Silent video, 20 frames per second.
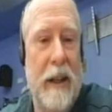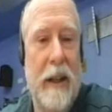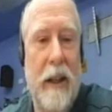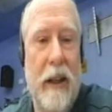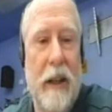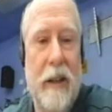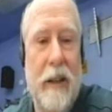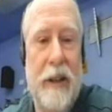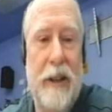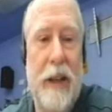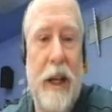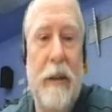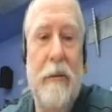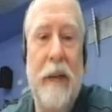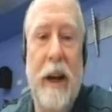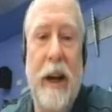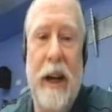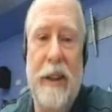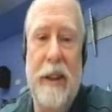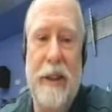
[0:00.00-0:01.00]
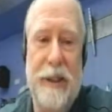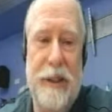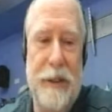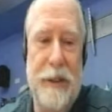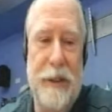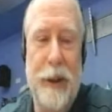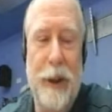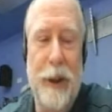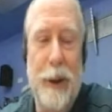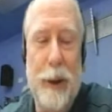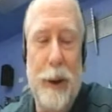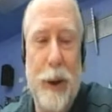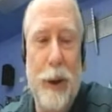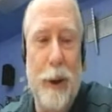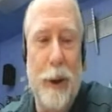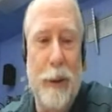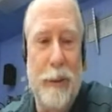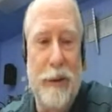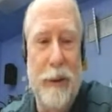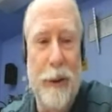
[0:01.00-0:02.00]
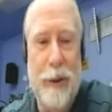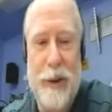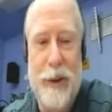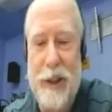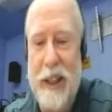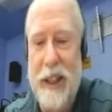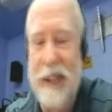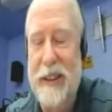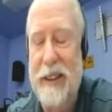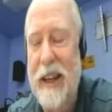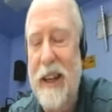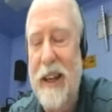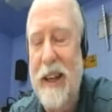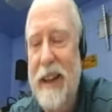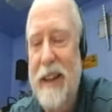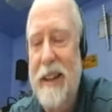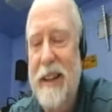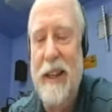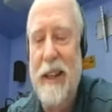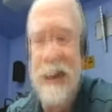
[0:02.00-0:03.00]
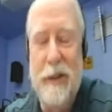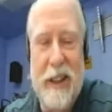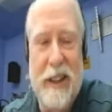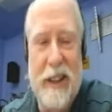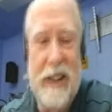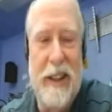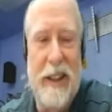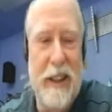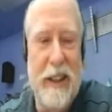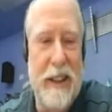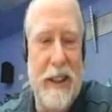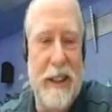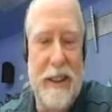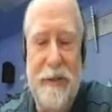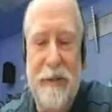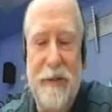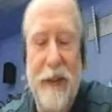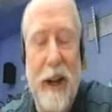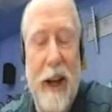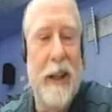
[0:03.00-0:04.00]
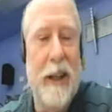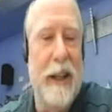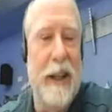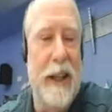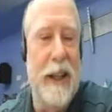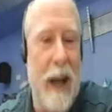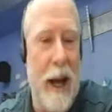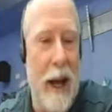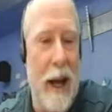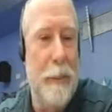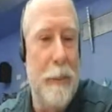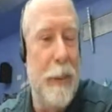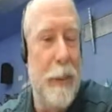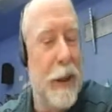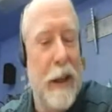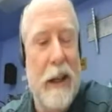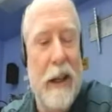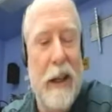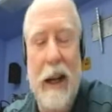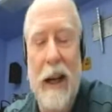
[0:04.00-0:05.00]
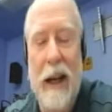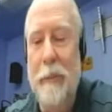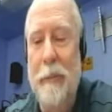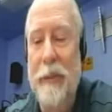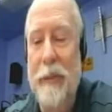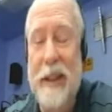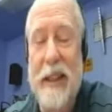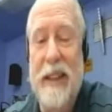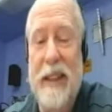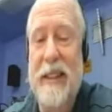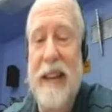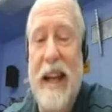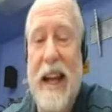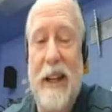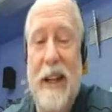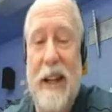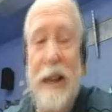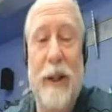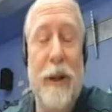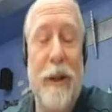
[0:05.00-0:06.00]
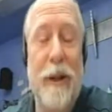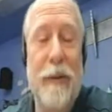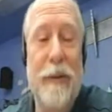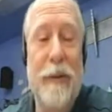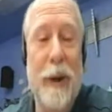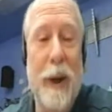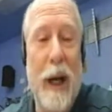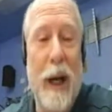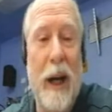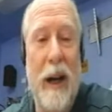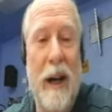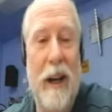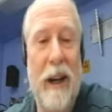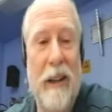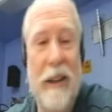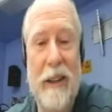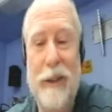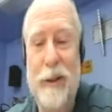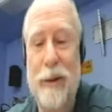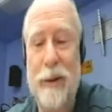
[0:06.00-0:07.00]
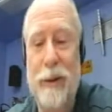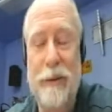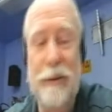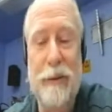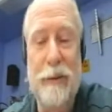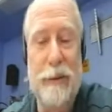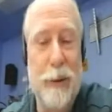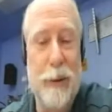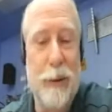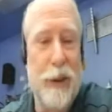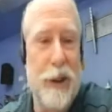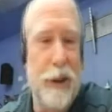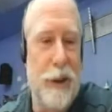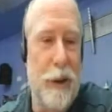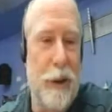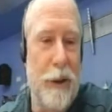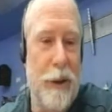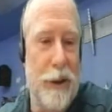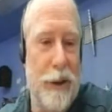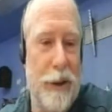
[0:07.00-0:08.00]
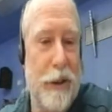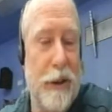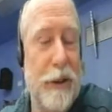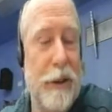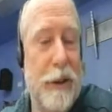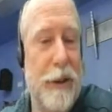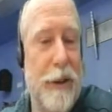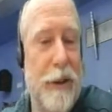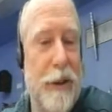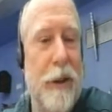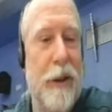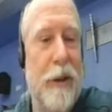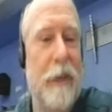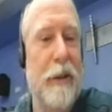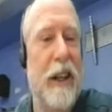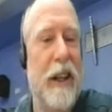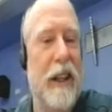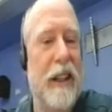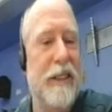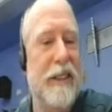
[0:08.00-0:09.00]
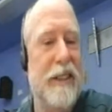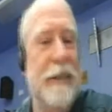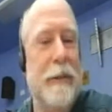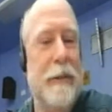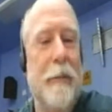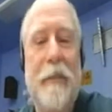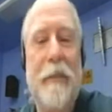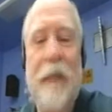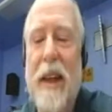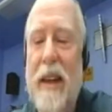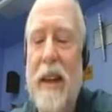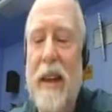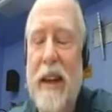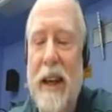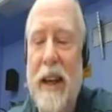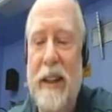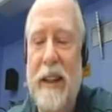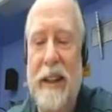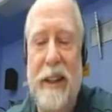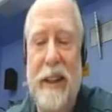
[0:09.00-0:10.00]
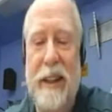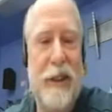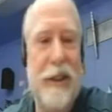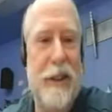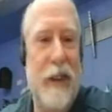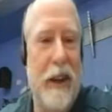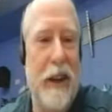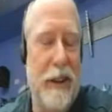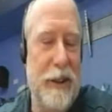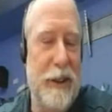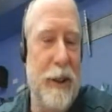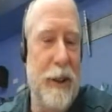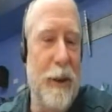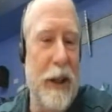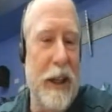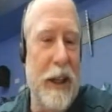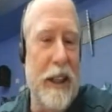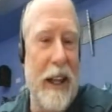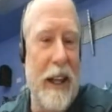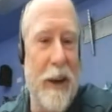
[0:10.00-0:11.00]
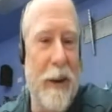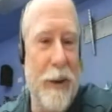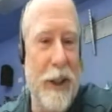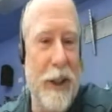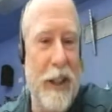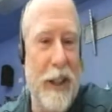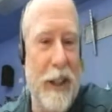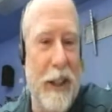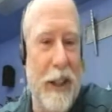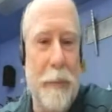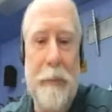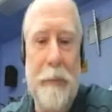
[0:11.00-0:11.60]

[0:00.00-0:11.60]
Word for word: Uh, sunrise is a very slow process. Then when the sun is finally up, um, it doesn't actually go very high. It sort of cruises horizontal to the horizon, yeah. and then it starts going down again.